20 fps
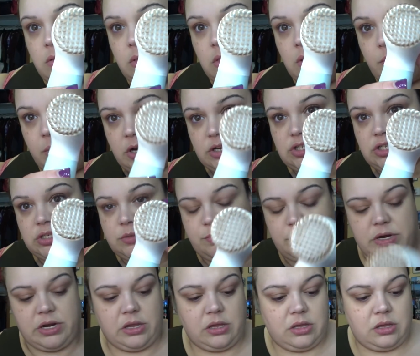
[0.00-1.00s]
The brush is
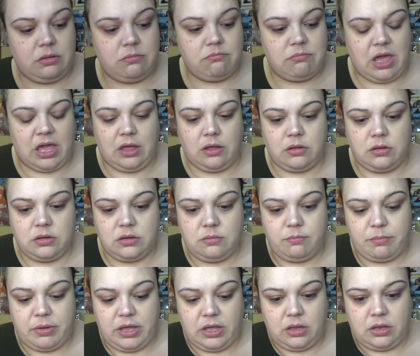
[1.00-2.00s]
pretty
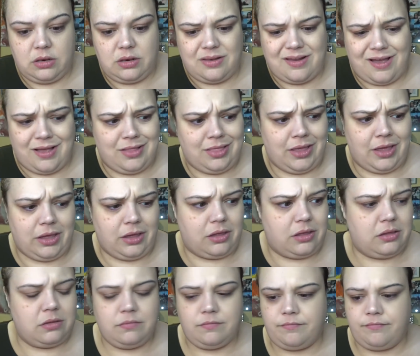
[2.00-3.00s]
mangled, but not
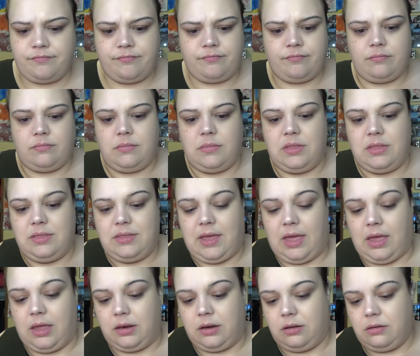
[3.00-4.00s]
like
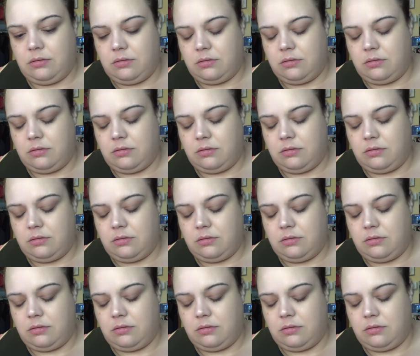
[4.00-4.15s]
dead.